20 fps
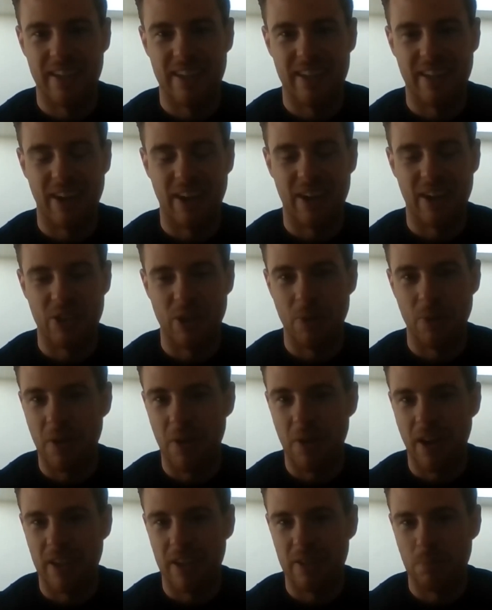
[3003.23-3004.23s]

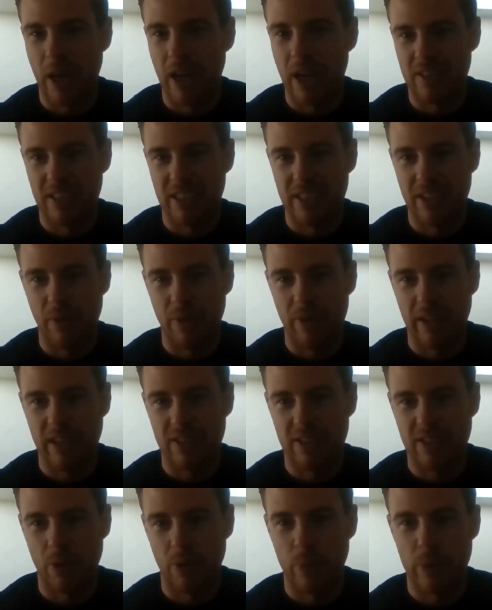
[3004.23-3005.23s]
I personally don't think
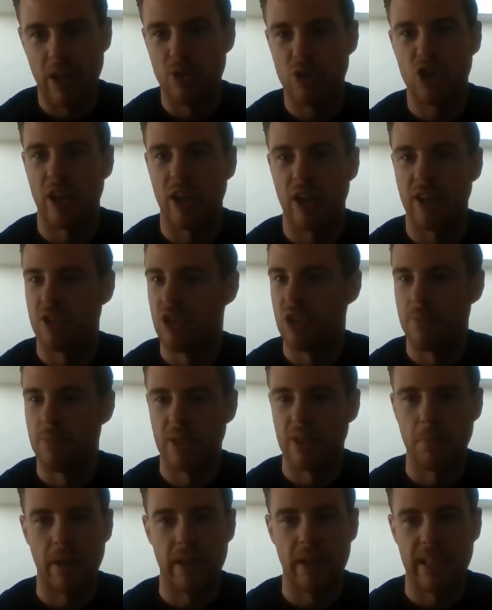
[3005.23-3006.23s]
so. We don't chuck too much
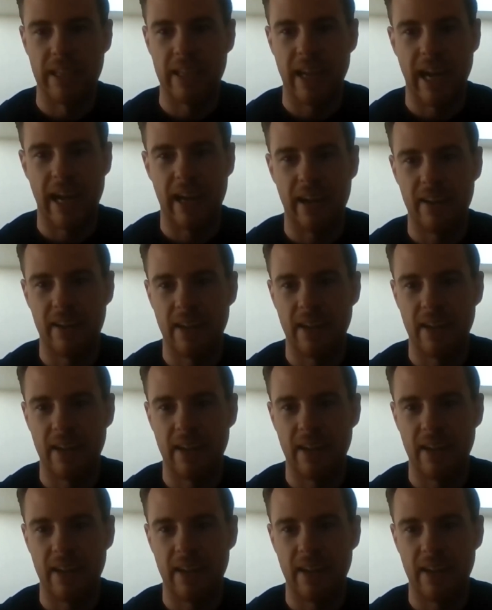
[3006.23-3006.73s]
money at